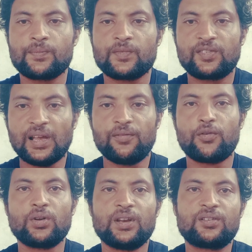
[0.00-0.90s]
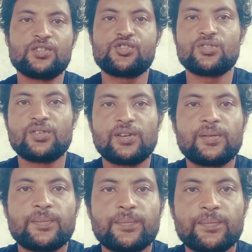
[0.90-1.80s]
self-oriented journey.
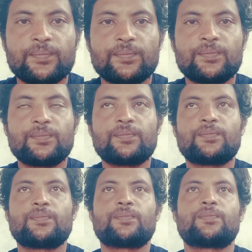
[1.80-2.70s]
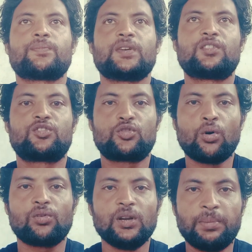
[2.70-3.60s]
It's
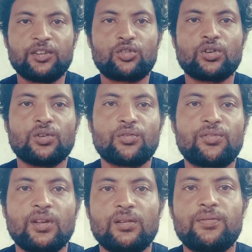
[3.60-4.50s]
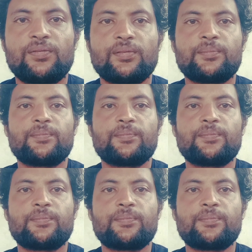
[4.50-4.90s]
totally based on yourself.